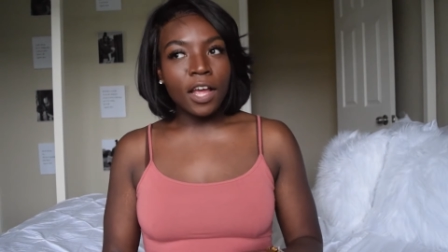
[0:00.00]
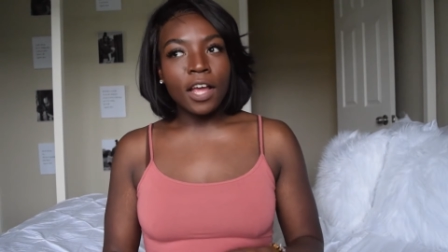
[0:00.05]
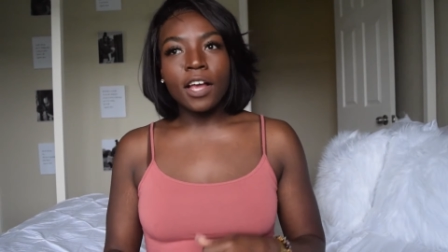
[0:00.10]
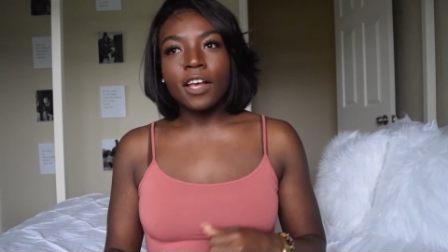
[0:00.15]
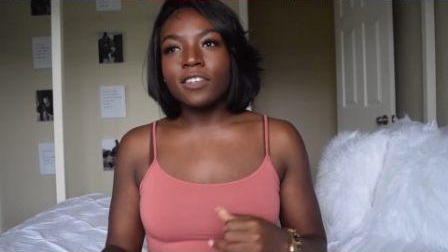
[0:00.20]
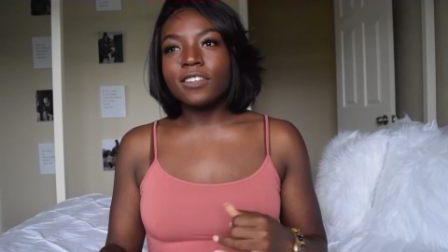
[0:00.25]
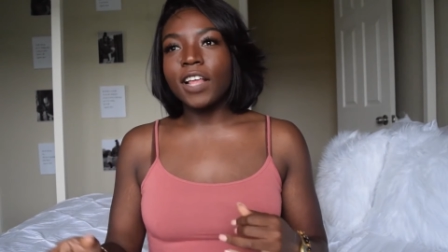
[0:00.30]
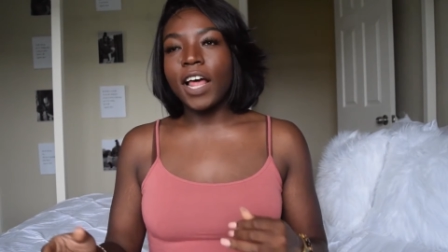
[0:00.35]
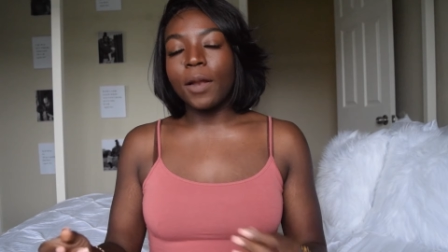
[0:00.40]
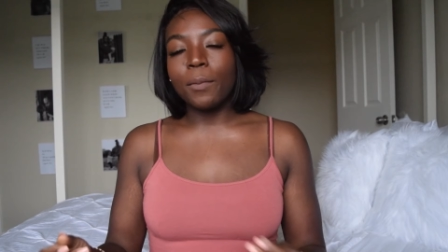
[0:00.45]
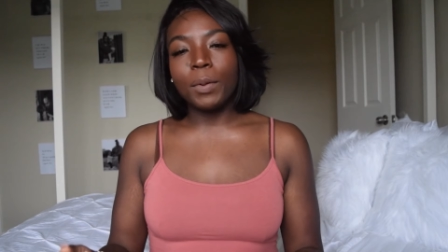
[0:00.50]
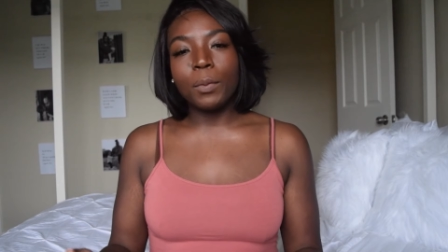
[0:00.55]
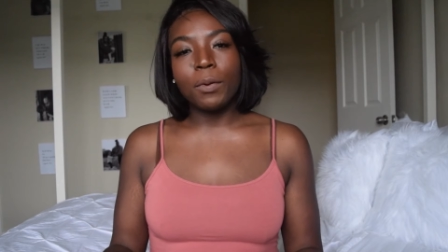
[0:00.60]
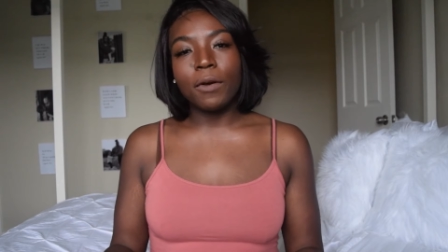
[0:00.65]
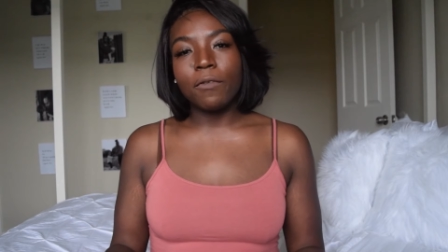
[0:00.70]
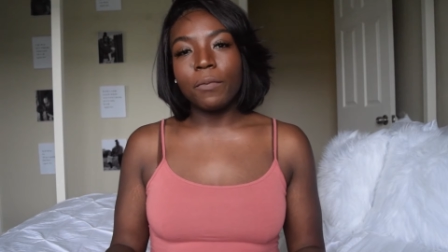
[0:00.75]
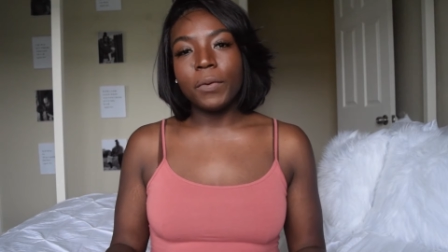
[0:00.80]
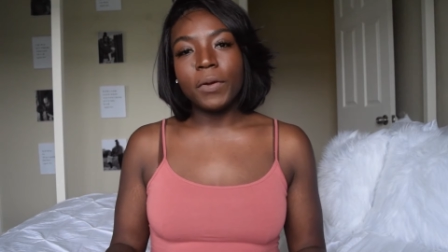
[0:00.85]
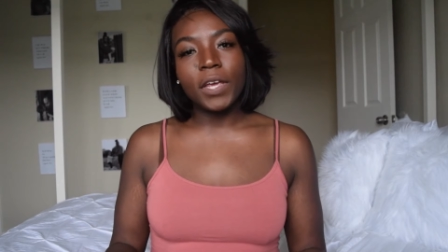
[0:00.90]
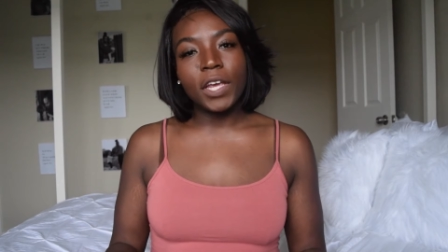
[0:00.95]
because a lot of people
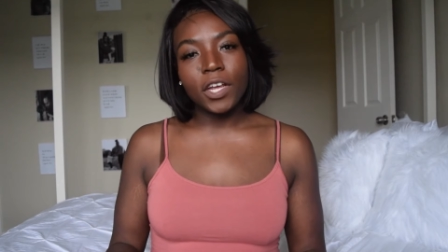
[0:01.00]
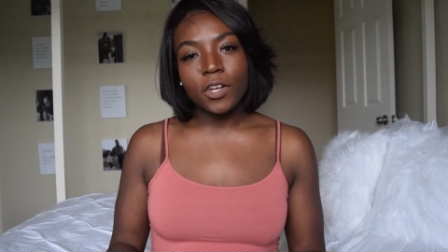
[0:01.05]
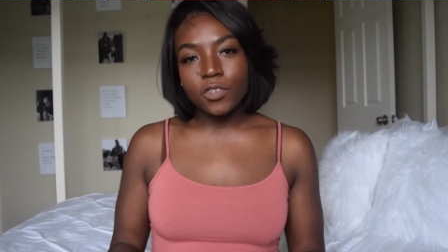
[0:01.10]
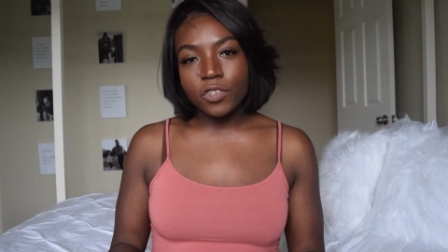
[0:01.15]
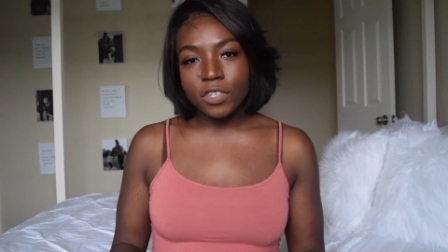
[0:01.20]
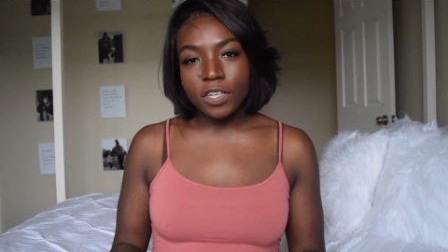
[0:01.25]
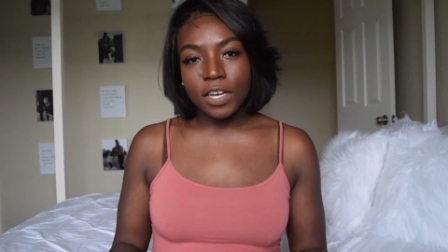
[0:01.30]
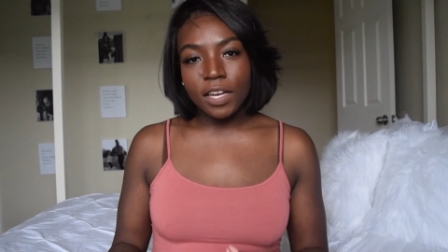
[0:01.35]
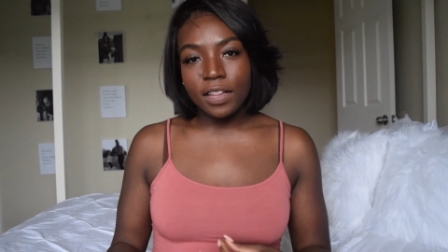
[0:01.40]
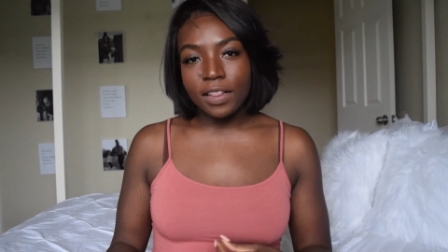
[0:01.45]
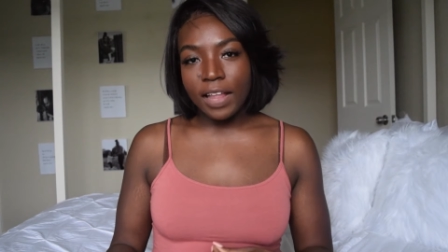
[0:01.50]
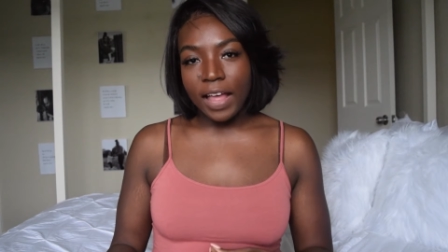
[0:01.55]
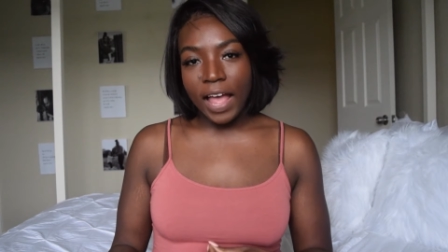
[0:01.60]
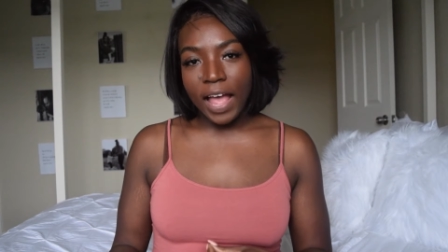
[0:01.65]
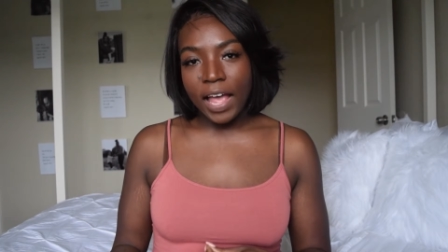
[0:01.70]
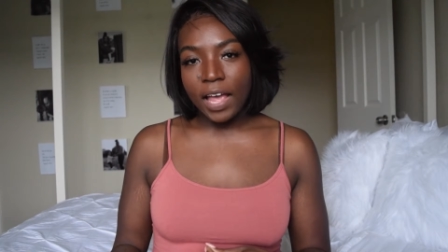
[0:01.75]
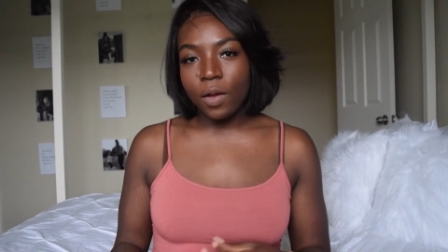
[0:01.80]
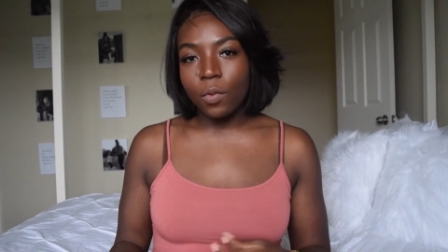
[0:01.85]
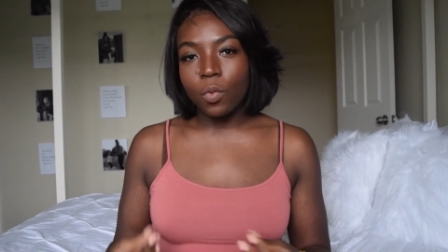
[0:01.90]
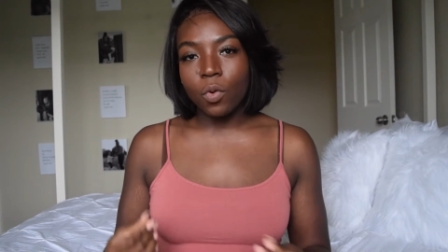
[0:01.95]
have been interested in
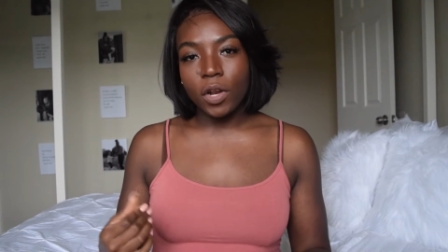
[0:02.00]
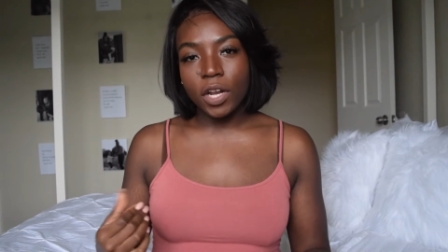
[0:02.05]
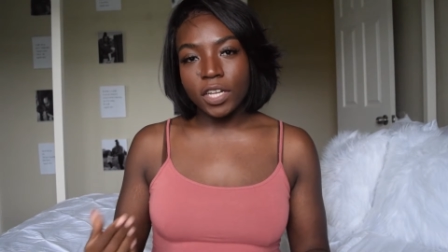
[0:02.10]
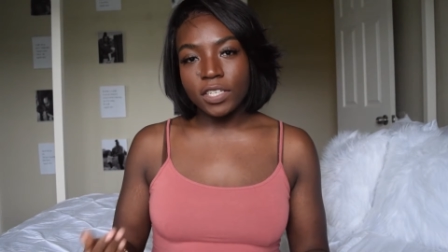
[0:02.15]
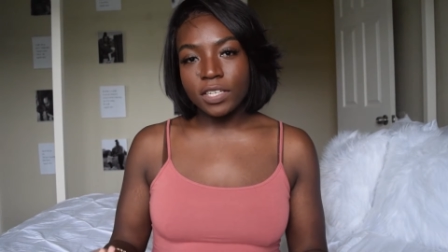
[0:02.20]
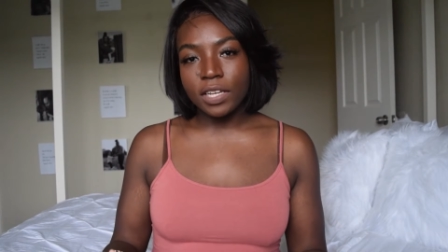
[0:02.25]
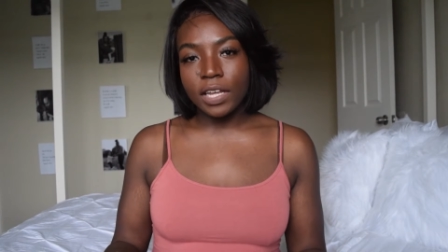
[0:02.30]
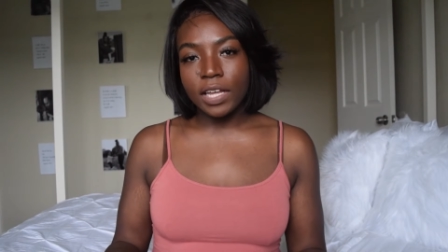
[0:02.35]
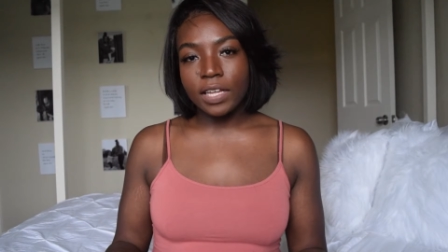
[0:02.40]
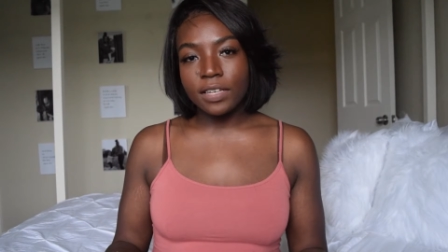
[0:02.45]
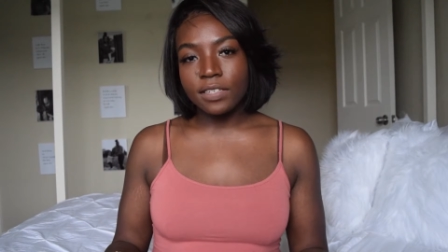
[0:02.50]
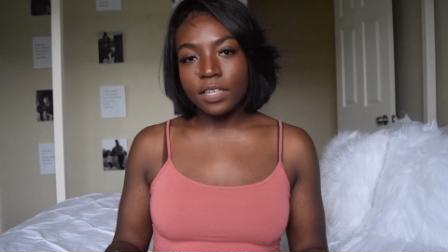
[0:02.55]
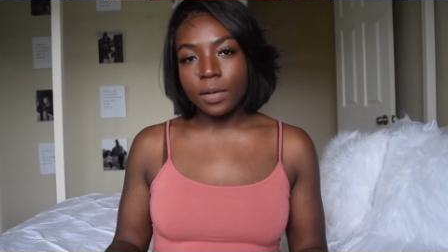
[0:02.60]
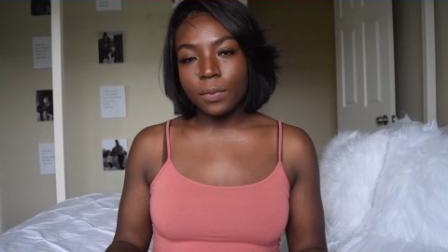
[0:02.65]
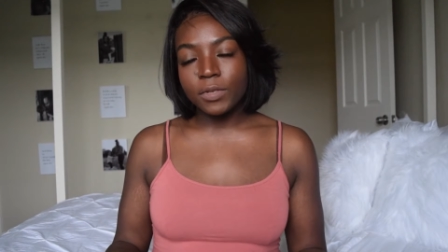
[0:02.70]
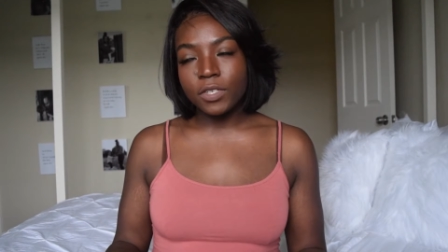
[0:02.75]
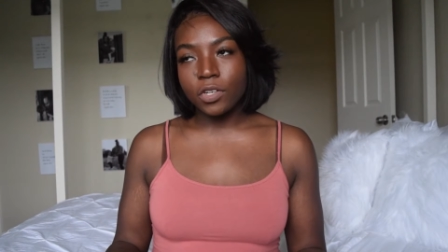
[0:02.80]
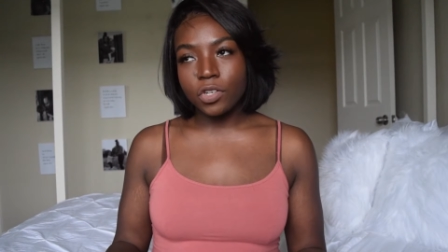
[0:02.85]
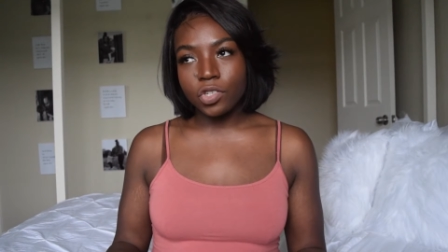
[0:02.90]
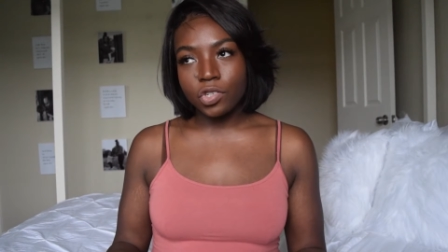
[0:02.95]
that and wanting to get
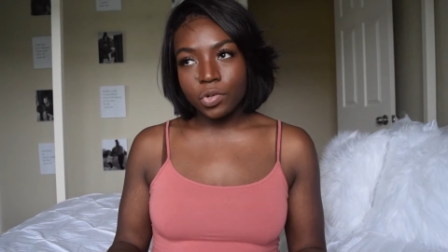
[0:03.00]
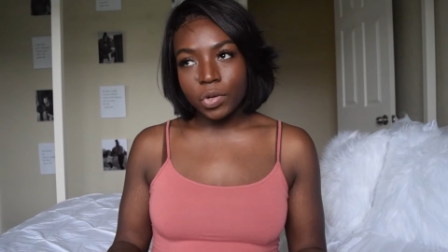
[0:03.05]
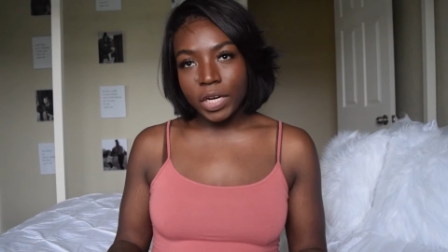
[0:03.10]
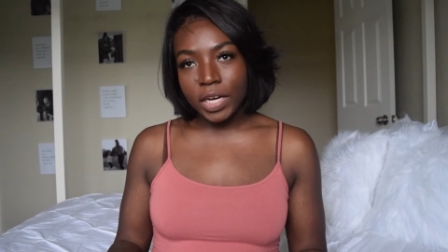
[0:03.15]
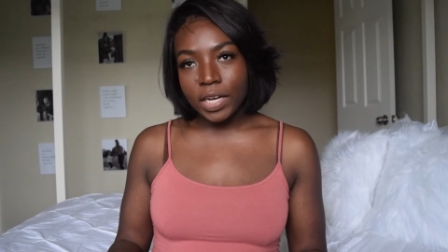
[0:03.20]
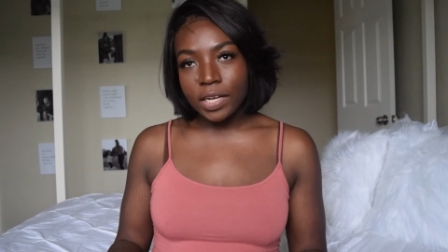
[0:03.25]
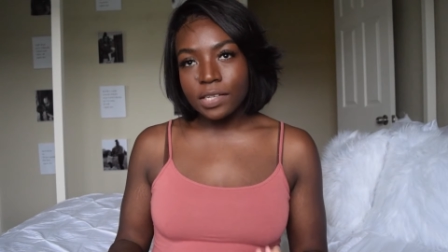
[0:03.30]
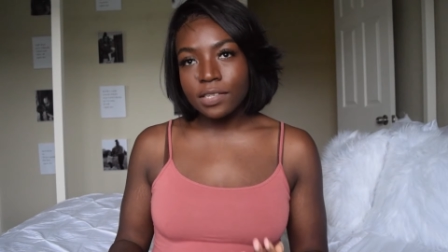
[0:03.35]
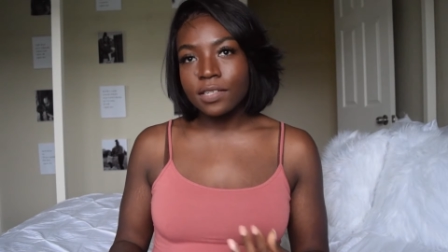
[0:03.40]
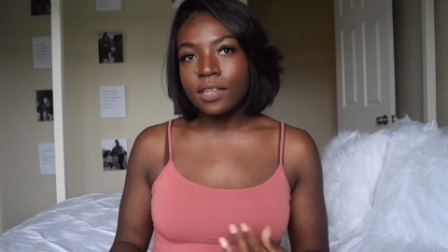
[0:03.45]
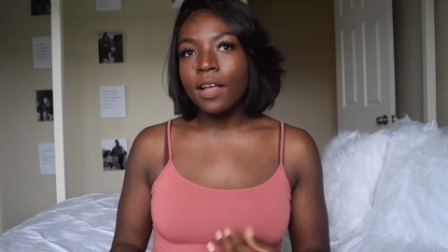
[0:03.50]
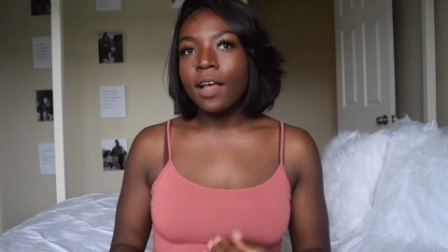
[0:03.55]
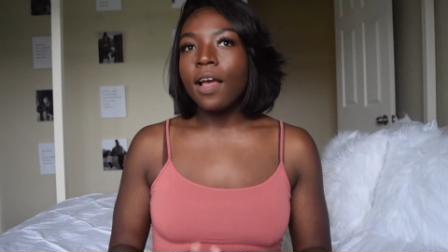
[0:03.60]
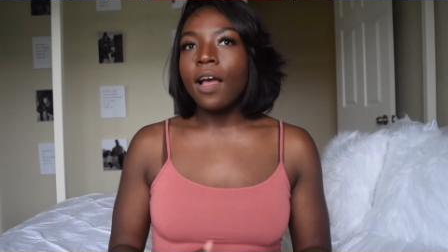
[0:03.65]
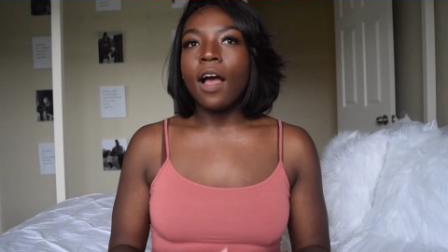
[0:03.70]
tips and tricks.